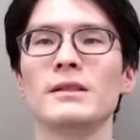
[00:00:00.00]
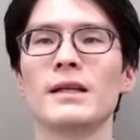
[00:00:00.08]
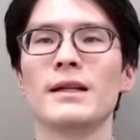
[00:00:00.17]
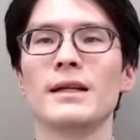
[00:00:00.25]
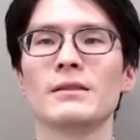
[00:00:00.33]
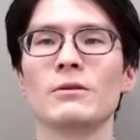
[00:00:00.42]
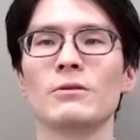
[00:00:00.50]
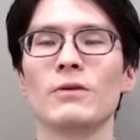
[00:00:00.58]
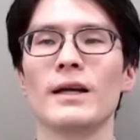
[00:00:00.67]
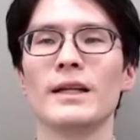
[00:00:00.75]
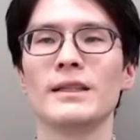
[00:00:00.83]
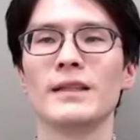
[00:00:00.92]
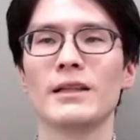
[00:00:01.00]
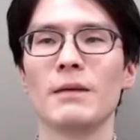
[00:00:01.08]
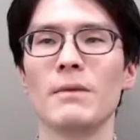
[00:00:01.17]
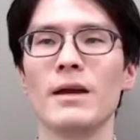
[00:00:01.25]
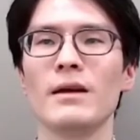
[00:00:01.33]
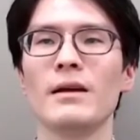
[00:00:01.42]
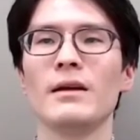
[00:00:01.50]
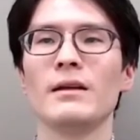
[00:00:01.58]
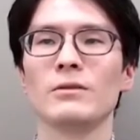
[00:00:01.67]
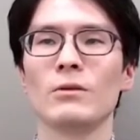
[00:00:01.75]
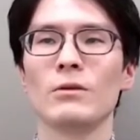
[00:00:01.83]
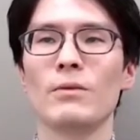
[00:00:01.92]
but still had a
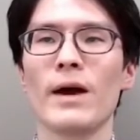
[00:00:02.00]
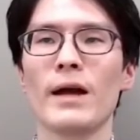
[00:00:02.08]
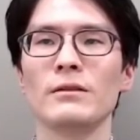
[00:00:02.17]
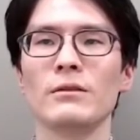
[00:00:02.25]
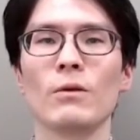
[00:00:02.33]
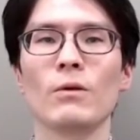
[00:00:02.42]
backup,